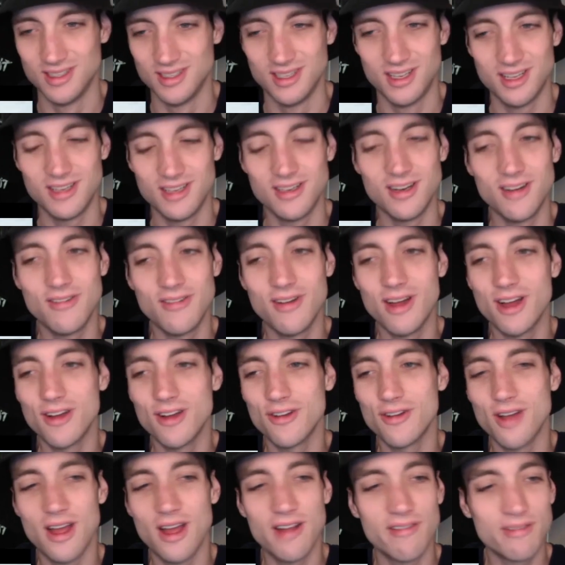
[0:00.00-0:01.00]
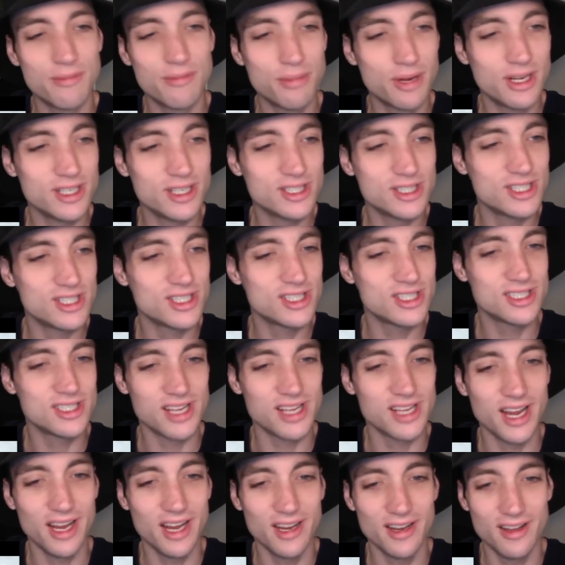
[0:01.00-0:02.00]
I love how everybody's just
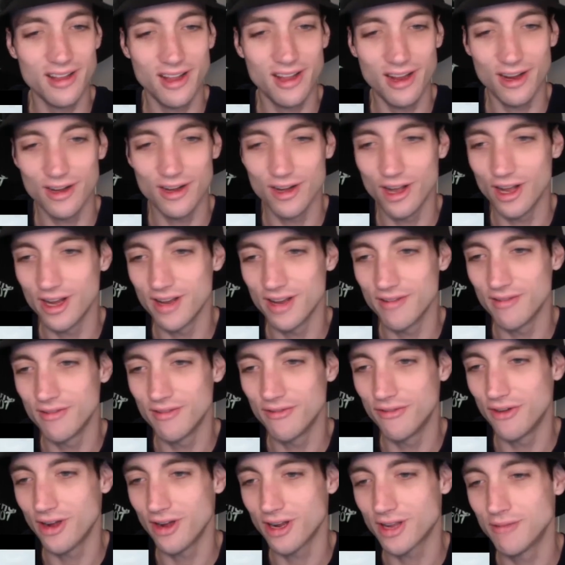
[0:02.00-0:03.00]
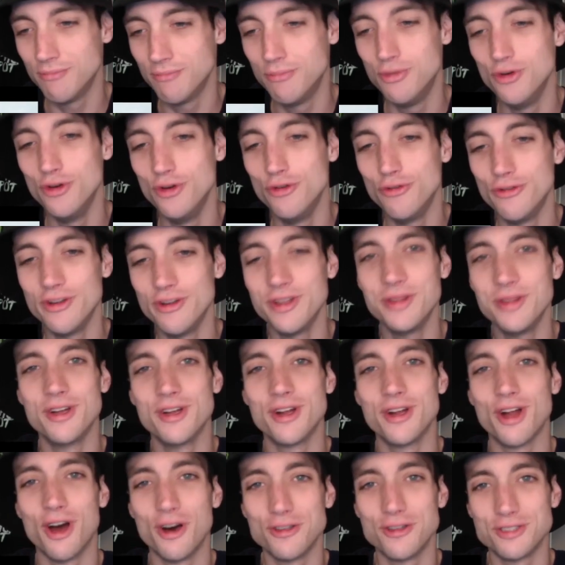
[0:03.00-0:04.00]
standing there and not even fucking moving.
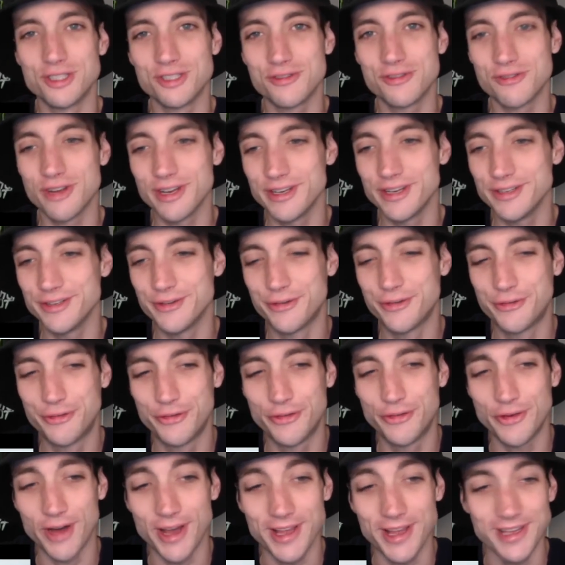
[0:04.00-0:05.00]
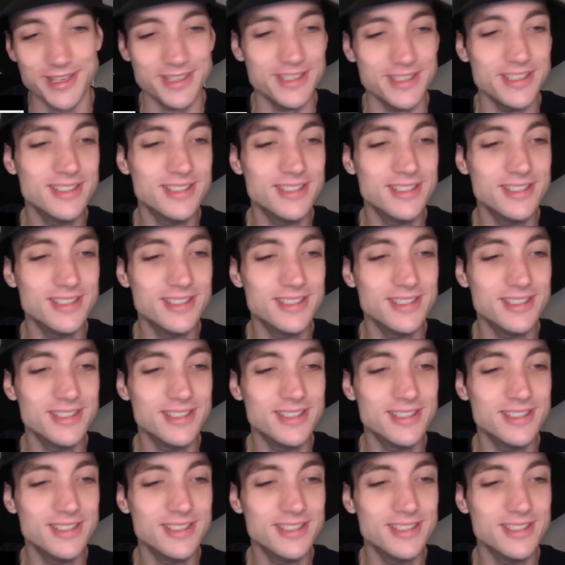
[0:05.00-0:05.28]
They're all just ready to fight.